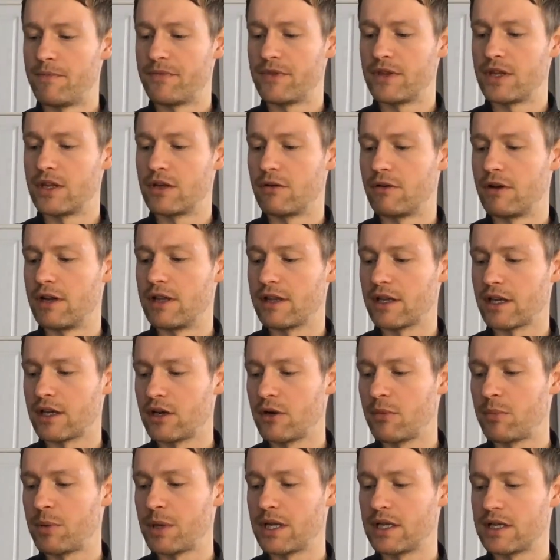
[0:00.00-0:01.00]
you're either going
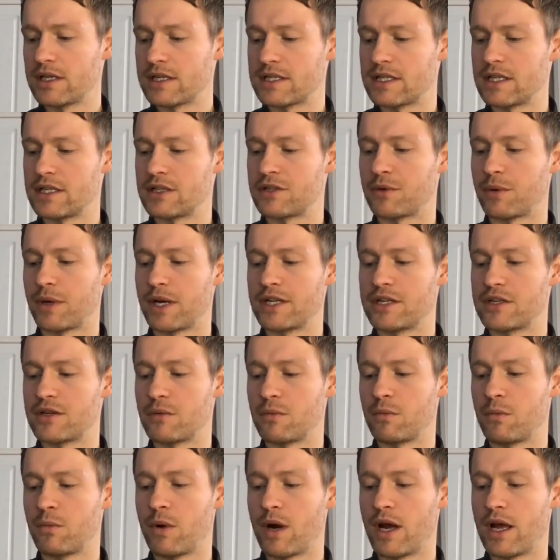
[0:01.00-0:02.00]
to be in a
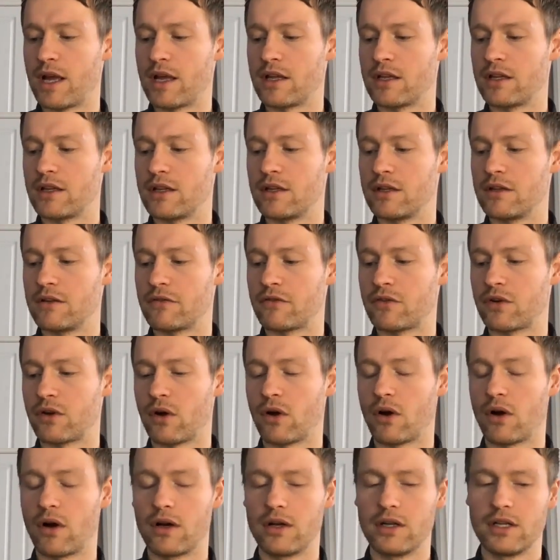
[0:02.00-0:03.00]
situation where you've
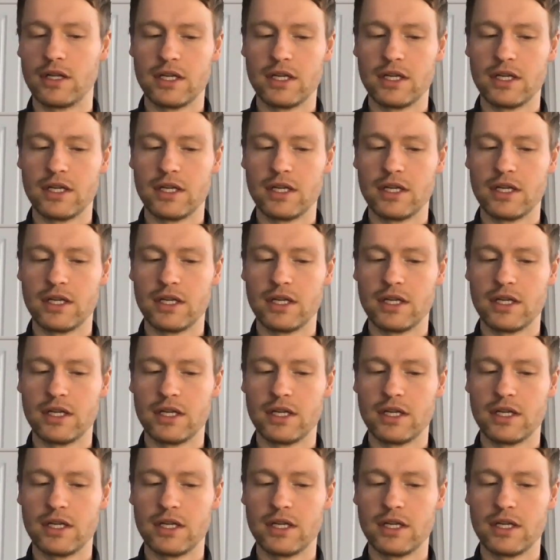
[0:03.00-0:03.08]
got